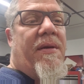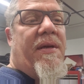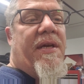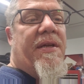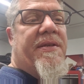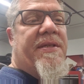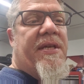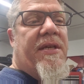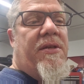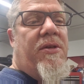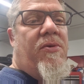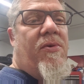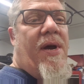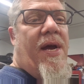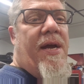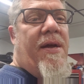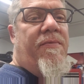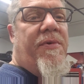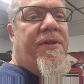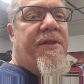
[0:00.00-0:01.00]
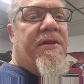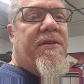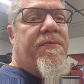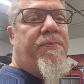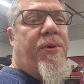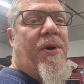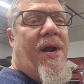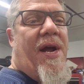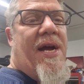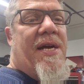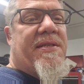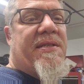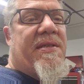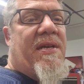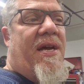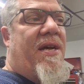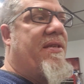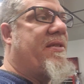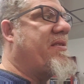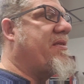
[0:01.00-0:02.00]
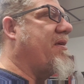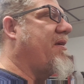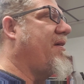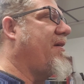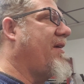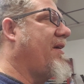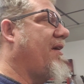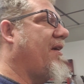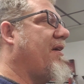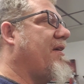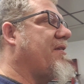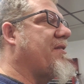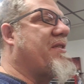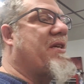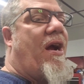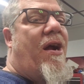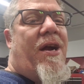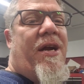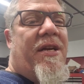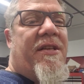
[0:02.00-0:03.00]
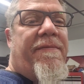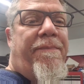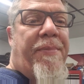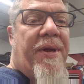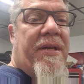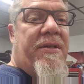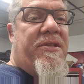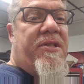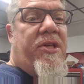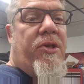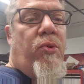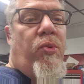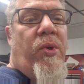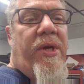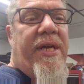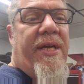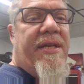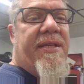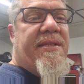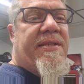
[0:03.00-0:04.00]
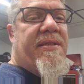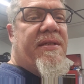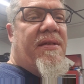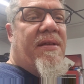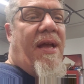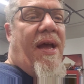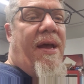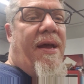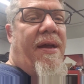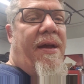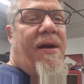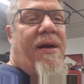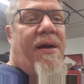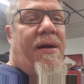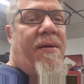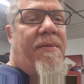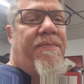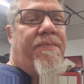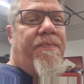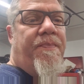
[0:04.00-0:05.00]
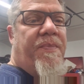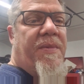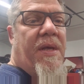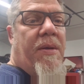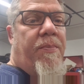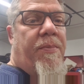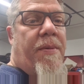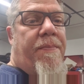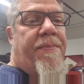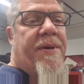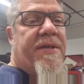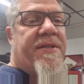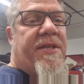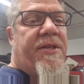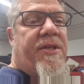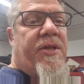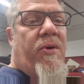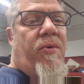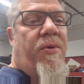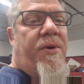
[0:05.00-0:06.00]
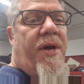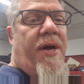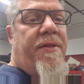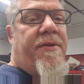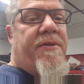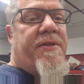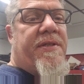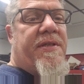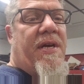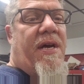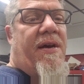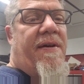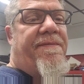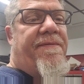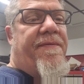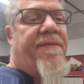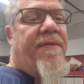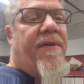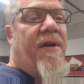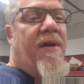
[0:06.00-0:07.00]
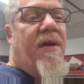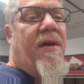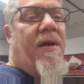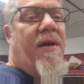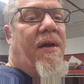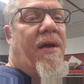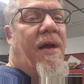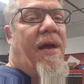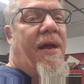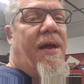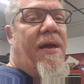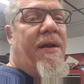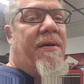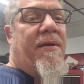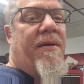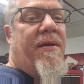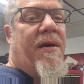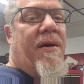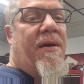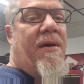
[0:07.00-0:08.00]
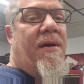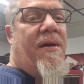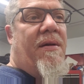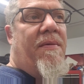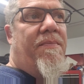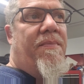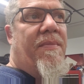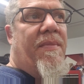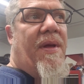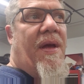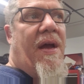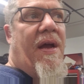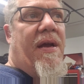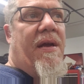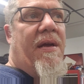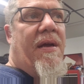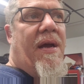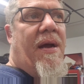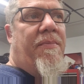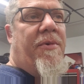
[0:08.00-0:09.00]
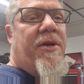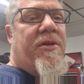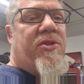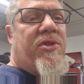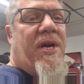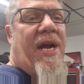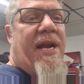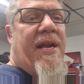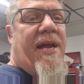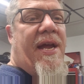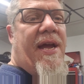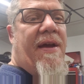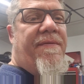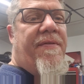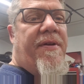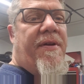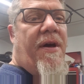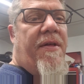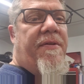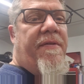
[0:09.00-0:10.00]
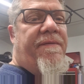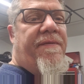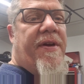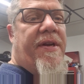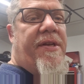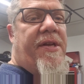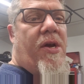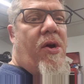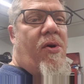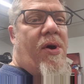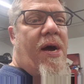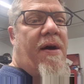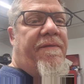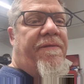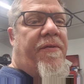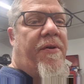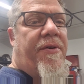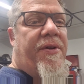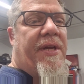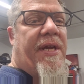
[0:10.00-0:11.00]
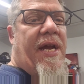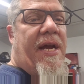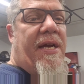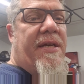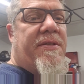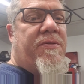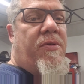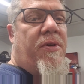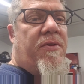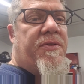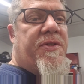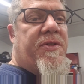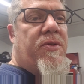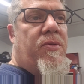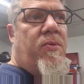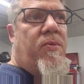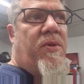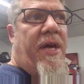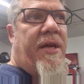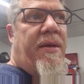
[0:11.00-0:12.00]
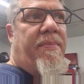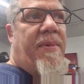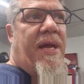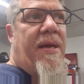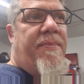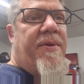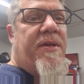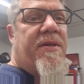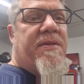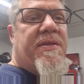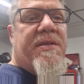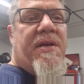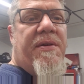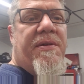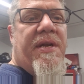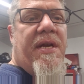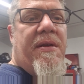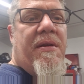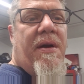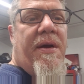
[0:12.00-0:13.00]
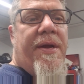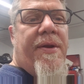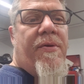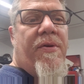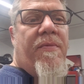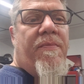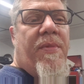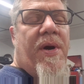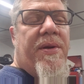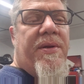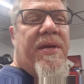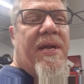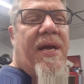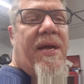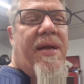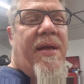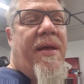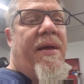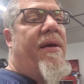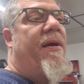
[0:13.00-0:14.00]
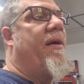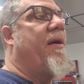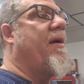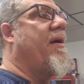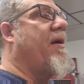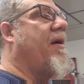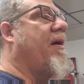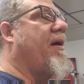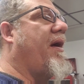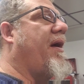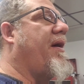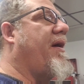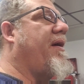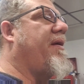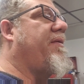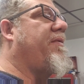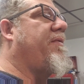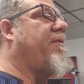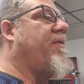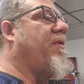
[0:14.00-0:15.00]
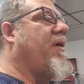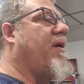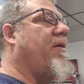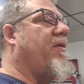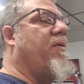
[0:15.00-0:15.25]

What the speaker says: continue on with this process. Sorry, it's been 2 weeks. I've been busy doing other stuff, and I'm going to try to have another video out for you guys real soon, like maybe Sunday night or Monday, and